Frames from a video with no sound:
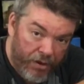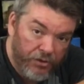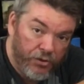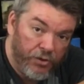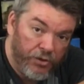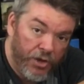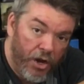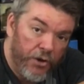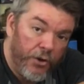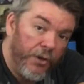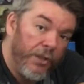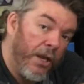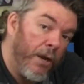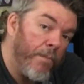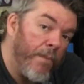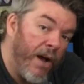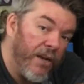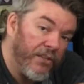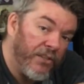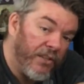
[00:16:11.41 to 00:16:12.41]
As you saw during the
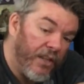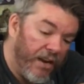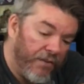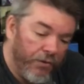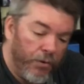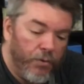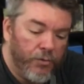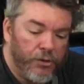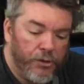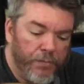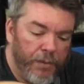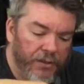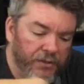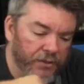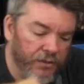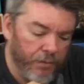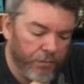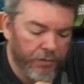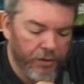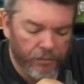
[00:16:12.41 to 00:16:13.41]
unboxing, they have their own
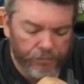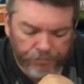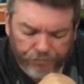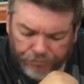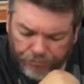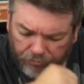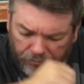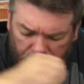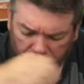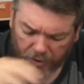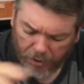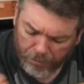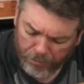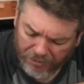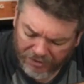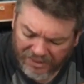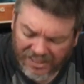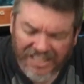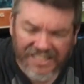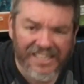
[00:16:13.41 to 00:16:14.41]
spaces up there.
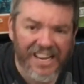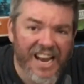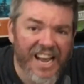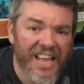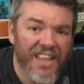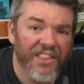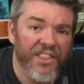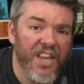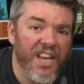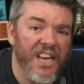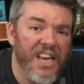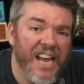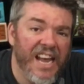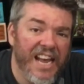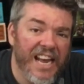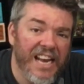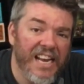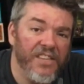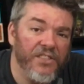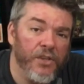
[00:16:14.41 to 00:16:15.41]
But this thing
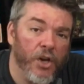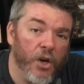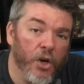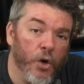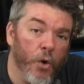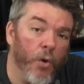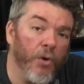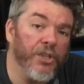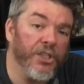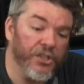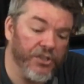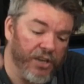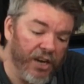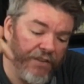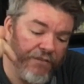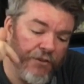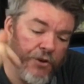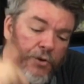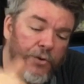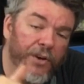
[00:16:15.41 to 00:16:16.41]
is gorgeous.
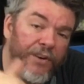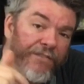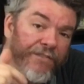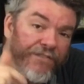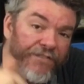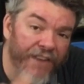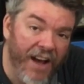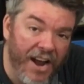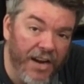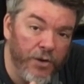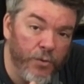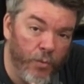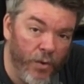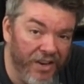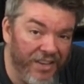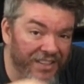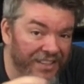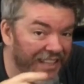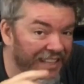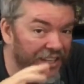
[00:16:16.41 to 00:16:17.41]
If you can find
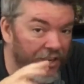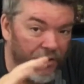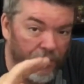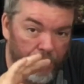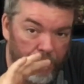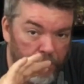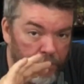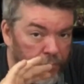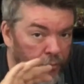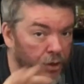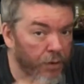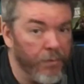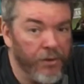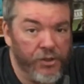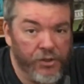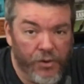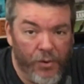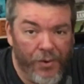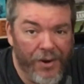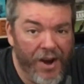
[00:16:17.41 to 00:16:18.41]
one, they're pretty
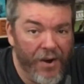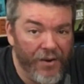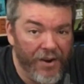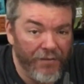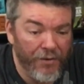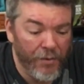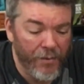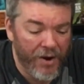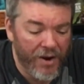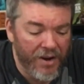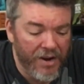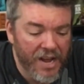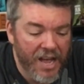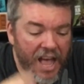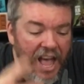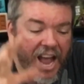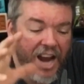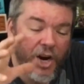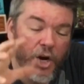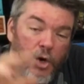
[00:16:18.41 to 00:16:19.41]
much sold out everywhere.
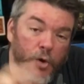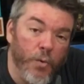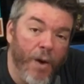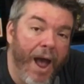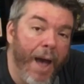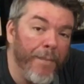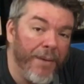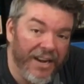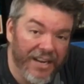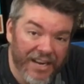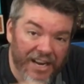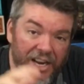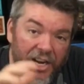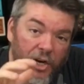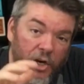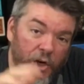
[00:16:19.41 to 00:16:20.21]
Grab it.